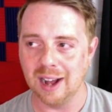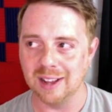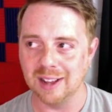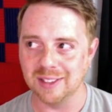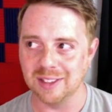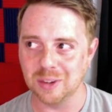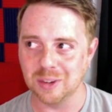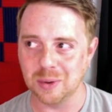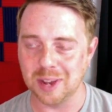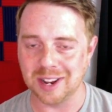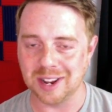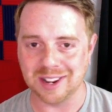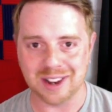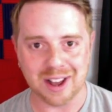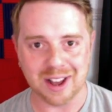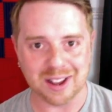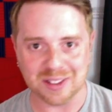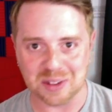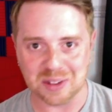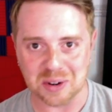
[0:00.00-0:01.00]
This week I did
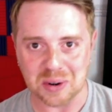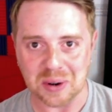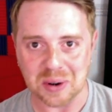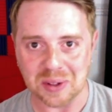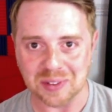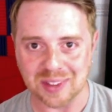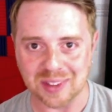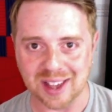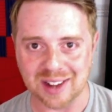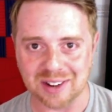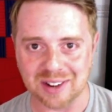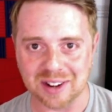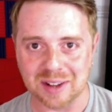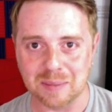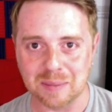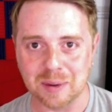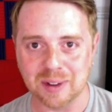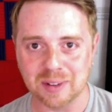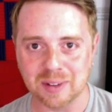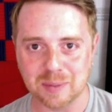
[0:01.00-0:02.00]
not get to do it on Saturday
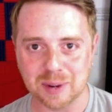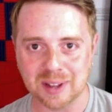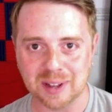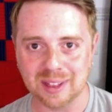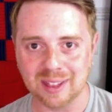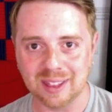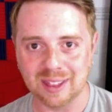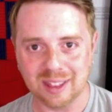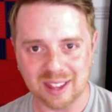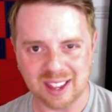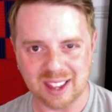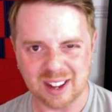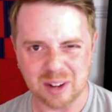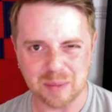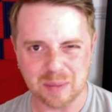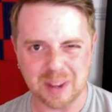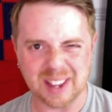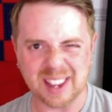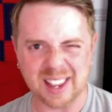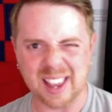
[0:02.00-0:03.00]
because it's been a little
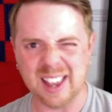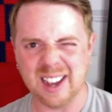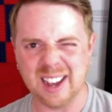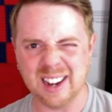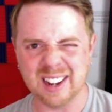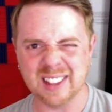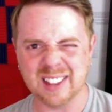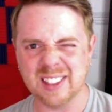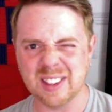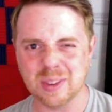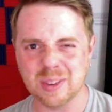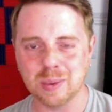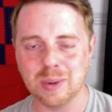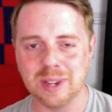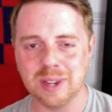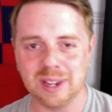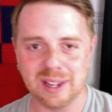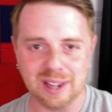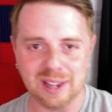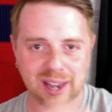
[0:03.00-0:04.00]
bit chaotic this
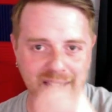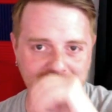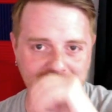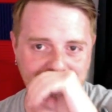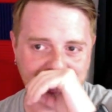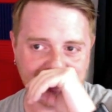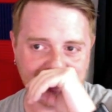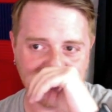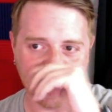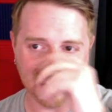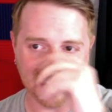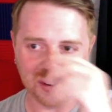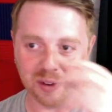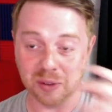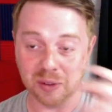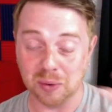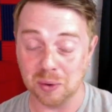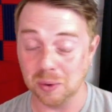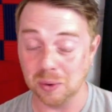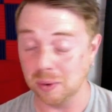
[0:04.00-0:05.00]
week and actually
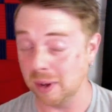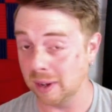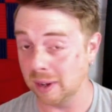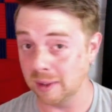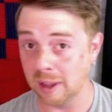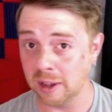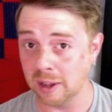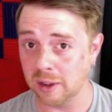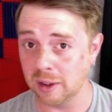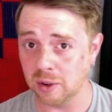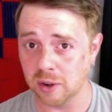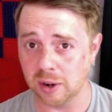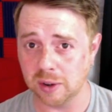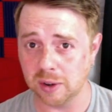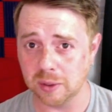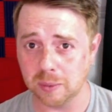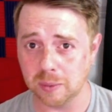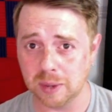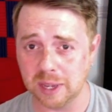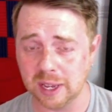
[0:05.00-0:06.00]
through a good chunk of
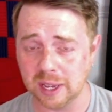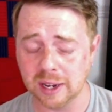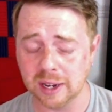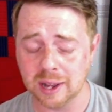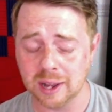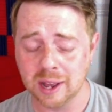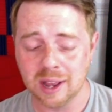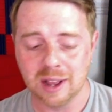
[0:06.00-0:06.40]
the weekend.